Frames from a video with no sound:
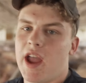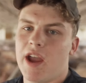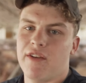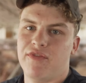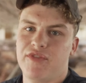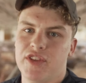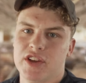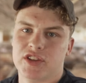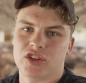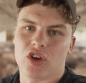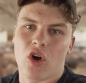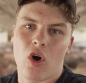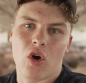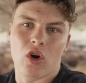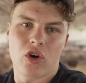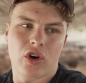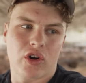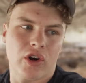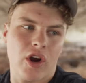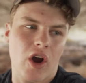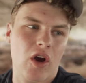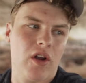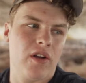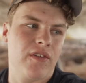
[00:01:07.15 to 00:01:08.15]
If this whole
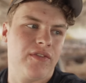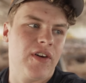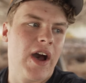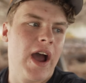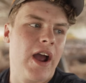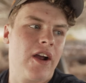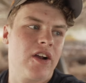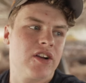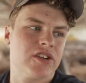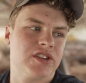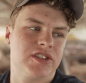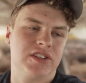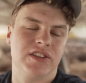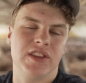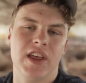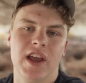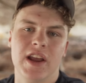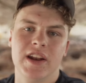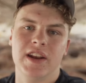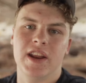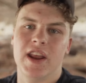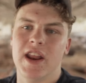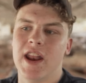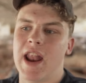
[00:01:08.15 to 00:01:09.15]
coronavirus
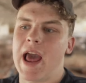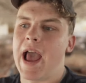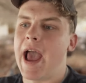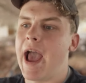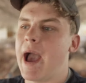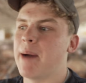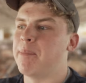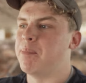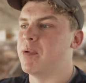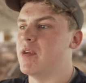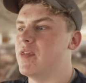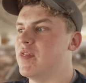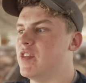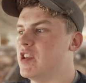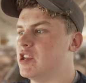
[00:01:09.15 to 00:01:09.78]
thing didn't happen,